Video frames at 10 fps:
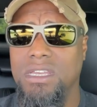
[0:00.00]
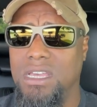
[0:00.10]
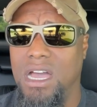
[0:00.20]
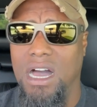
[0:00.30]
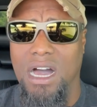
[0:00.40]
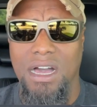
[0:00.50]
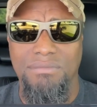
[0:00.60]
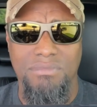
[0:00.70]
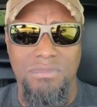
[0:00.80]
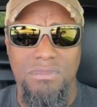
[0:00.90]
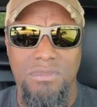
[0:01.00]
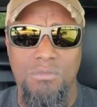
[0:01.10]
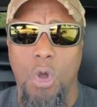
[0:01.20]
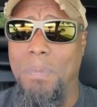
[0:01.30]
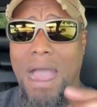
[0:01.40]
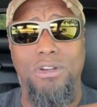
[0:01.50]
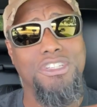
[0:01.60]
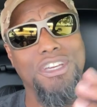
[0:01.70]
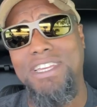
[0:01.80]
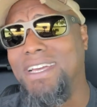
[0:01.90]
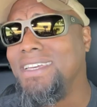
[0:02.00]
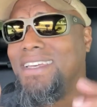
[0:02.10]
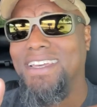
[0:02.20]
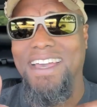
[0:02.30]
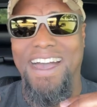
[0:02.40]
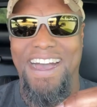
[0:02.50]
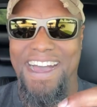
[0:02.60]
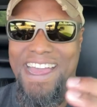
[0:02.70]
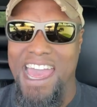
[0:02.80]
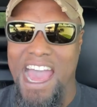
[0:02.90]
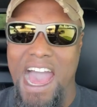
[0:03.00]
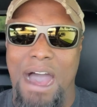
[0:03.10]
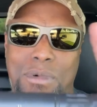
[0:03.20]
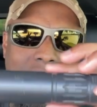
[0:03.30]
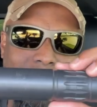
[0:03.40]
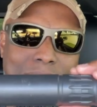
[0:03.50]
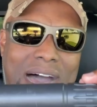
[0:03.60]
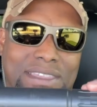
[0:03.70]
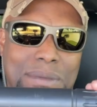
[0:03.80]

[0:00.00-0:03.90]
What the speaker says: More power to you. I'm all about the